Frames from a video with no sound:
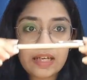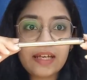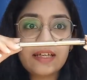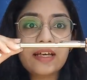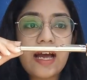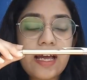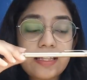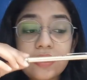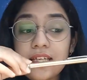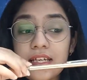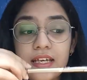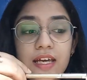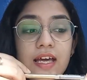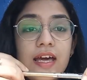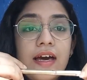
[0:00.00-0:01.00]
Like, I
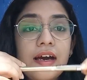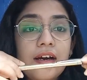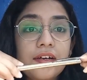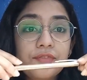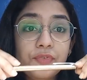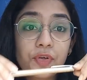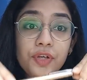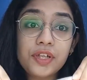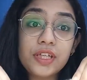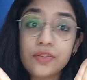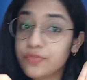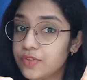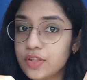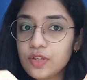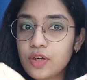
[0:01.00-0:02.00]
think for
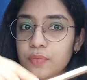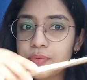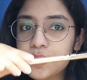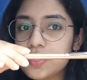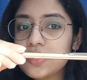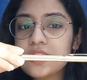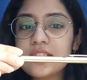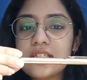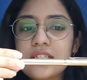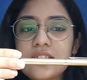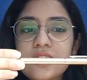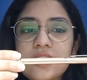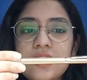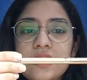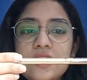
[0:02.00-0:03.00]
gifting options,
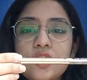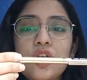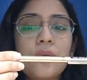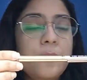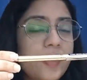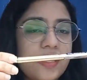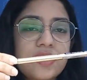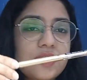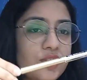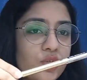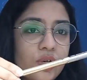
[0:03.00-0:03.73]
this is your best